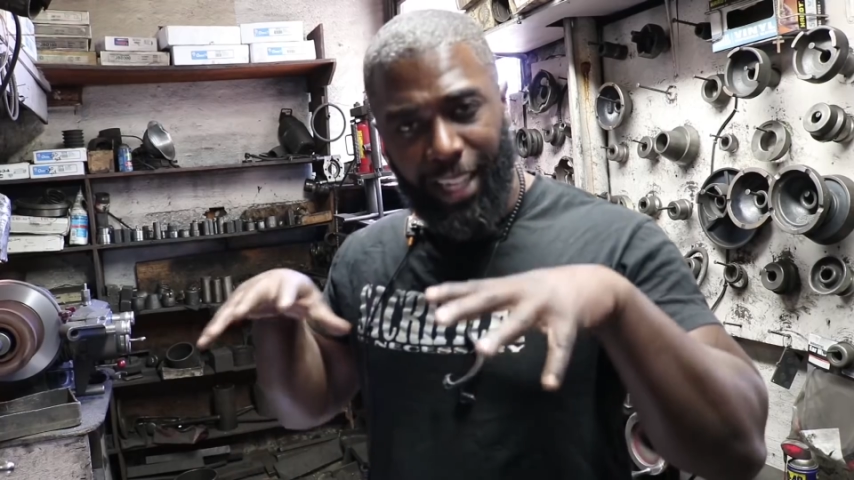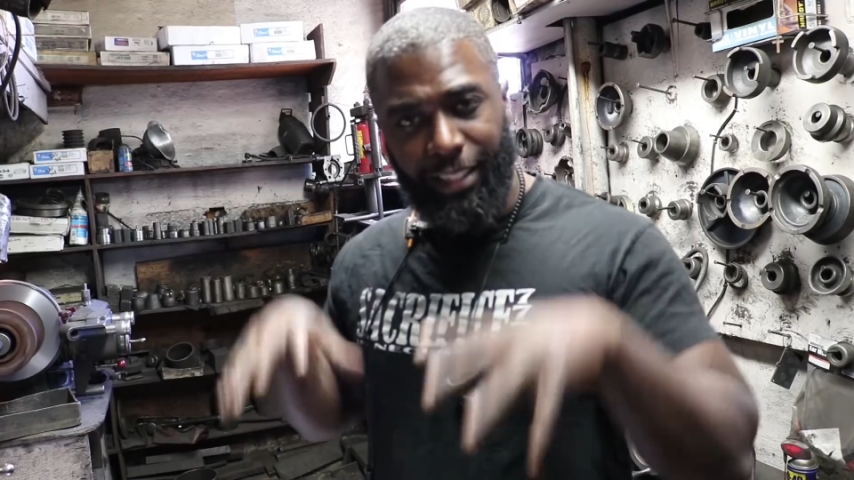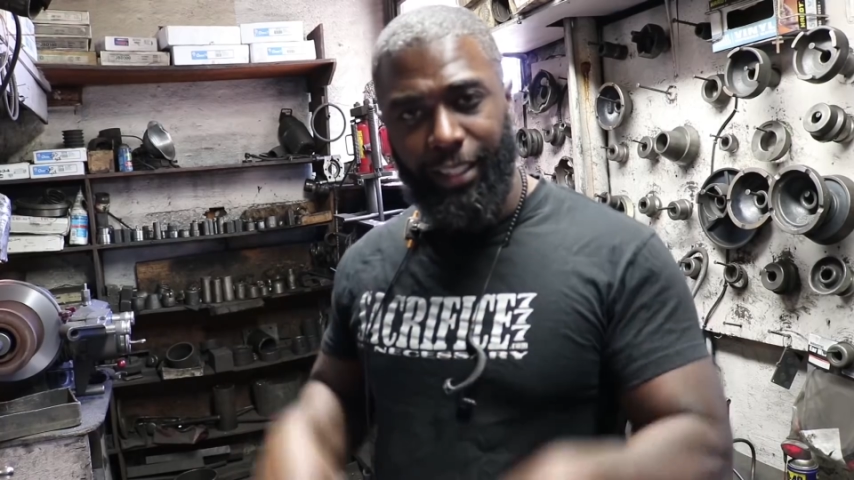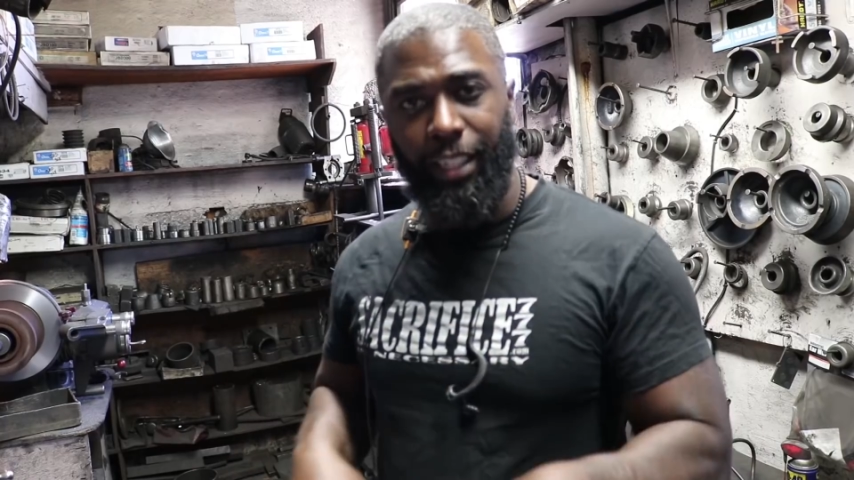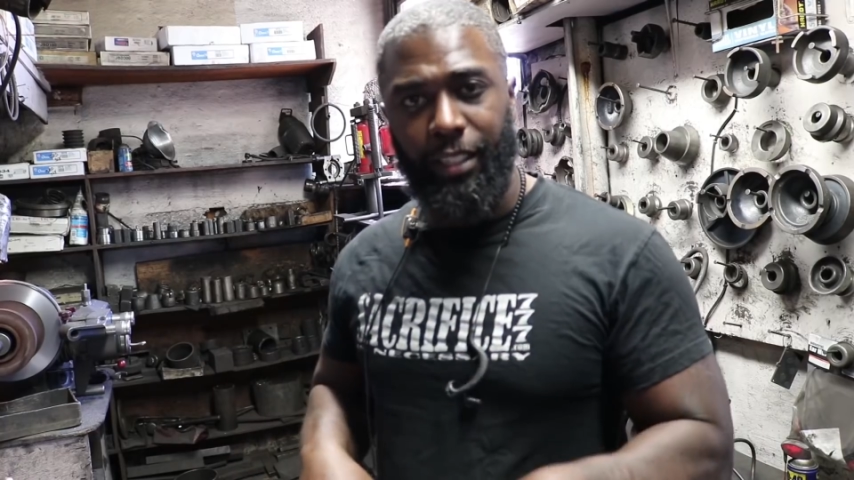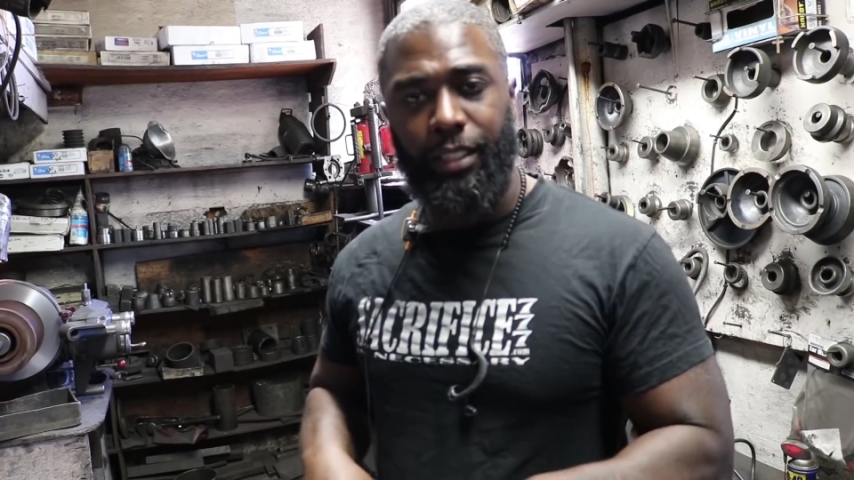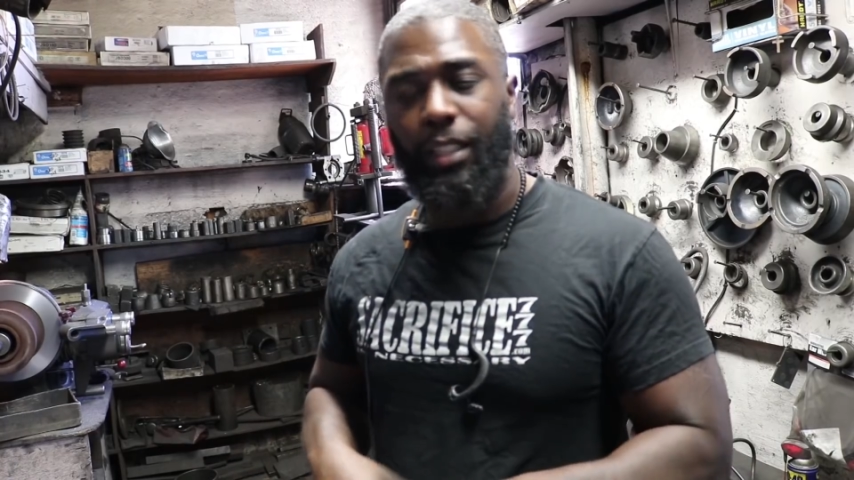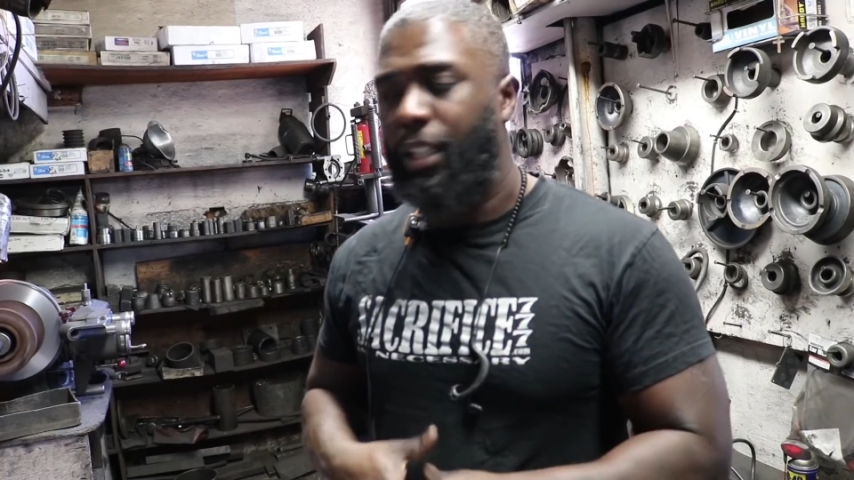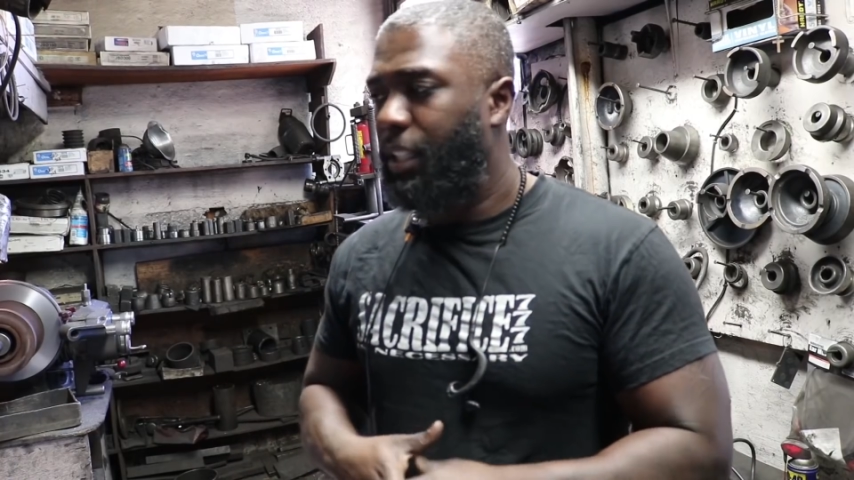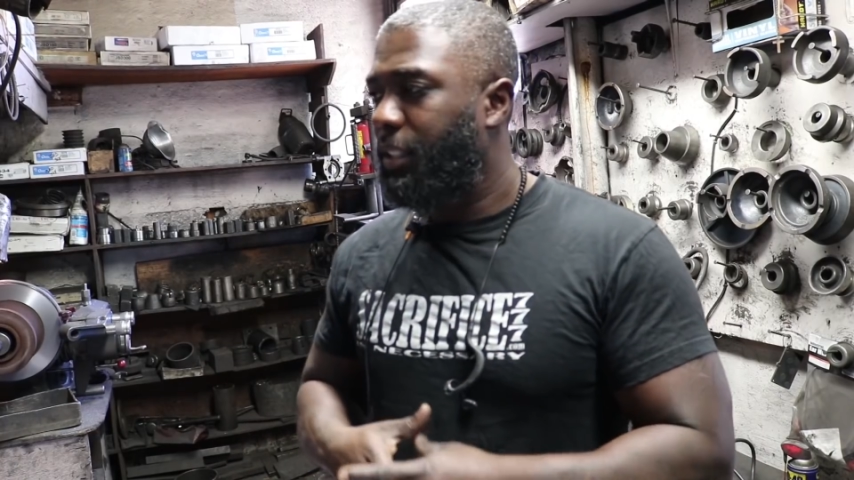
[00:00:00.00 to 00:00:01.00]
like this
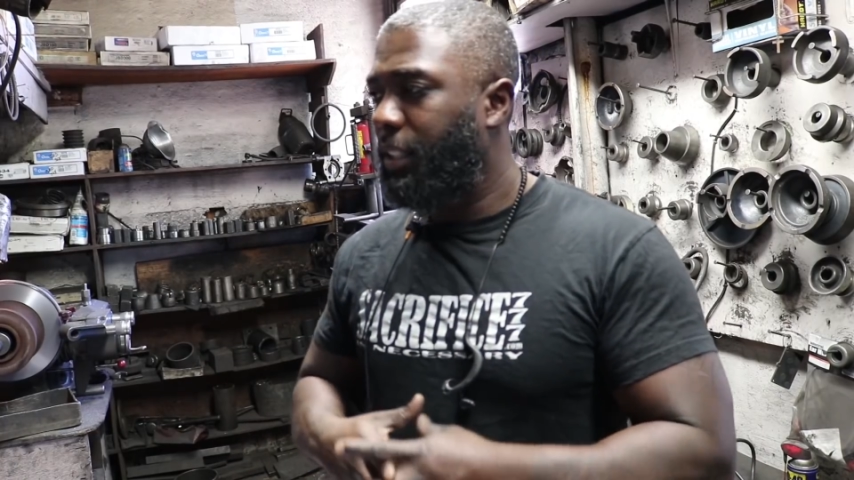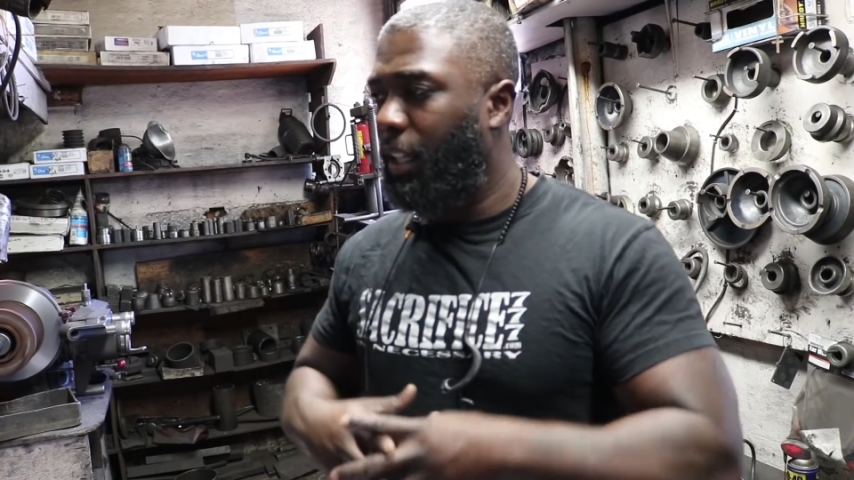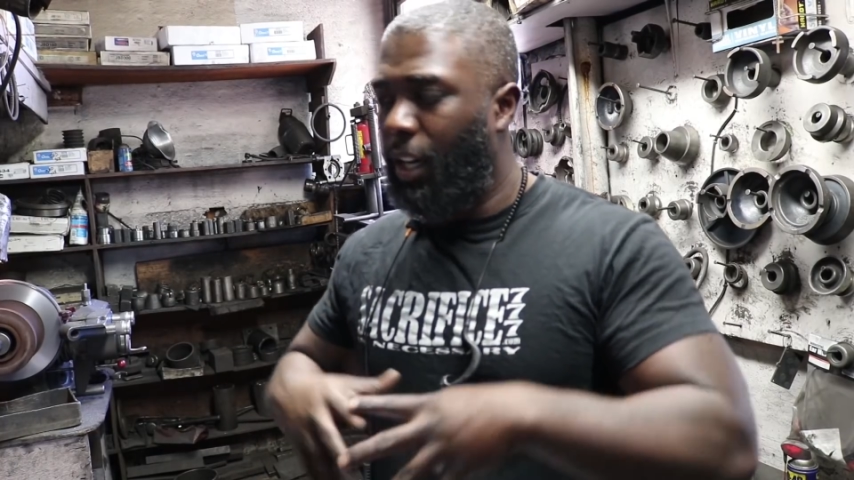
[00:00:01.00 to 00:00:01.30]
that